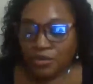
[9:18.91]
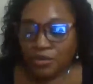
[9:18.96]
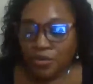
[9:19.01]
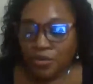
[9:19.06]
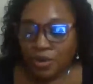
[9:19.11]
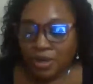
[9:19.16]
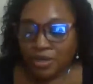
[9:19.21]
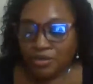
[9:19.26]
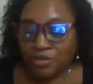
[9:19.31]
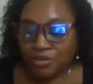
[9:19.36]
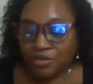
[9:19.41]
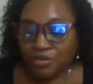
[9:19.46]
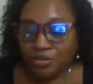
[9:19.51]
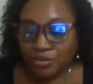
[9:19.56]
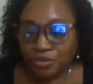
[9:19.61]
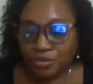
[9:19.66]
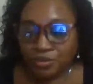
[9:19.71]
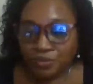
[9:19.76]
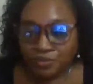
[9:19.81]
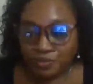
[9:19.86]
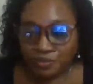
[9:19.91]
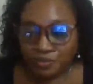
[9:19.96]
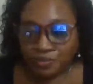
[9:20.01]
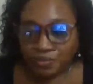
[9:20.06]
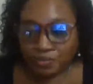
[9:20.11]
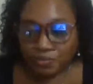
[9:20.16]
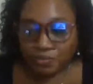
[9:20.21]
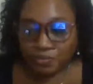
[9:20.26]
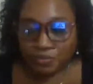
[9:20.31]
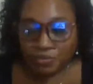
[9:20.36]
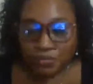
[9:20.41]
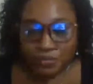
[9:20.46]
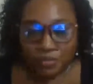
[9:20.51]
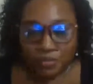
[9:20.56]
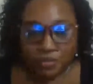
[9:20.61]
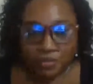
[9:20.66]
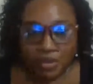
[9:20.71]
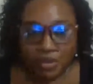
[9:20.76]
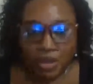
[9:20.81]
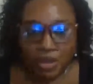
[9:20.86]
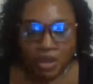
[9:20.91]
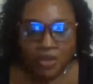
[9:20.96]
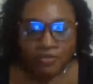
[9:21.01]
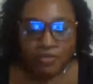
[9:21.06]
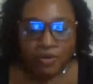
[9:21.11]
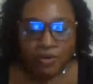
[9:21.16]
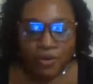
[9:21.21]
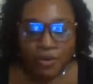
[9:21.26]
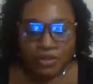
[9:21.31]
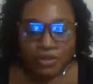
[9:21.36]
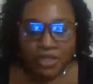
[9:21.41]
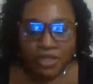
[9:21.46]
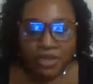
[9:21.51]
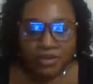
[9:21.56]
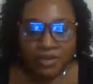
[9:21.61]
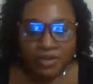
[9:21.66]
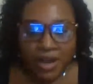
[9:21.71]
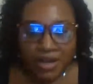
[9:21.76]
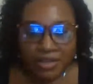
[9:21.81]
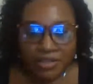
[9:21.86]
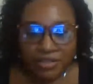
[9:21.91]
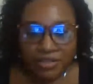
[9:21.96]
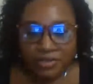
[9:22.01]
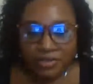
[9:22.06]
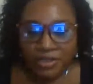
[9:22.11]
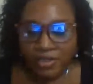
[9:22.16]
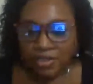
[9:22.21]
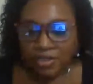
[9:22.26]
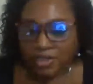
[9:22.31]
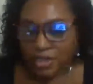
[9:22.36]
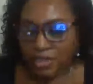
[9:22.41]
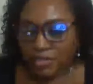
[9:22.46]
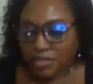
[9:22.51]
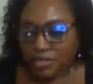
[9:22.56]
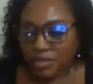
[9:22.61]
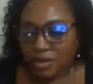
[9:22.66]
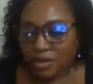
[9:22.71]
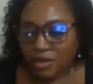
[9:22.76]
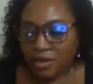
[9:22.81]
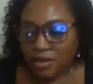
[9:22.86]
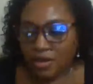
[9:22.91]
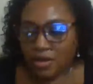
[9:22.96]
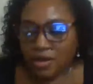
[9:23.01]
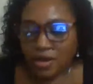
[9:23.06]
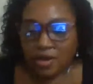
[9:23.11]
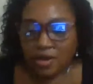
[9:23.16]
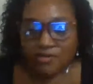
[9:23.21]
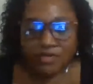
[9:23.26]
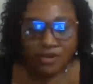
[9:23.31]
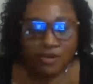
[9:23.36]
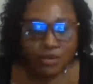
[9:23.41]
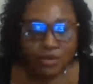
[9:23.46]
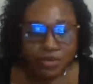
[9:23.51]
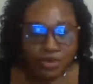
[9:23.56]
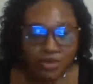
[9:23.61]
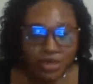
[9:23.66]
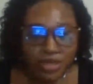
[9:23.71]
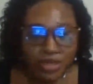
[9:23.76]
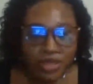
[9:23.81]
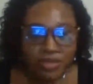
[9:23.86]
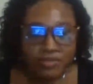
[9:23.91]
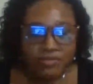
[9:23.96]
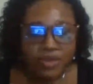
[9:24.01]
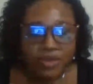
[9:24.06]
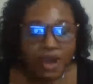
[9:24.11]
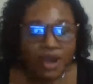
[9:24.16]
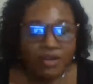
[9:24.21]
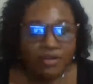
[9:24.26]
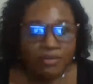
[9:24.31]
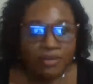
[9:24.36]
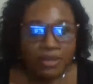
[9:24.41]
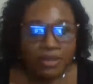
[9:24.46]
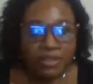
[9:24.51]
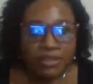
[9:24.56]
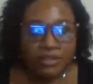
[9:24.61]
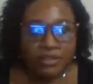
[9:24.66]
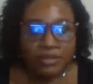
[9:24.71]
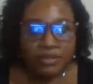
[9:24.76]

And then you're going to, of course, the characteristics of the coastal environment.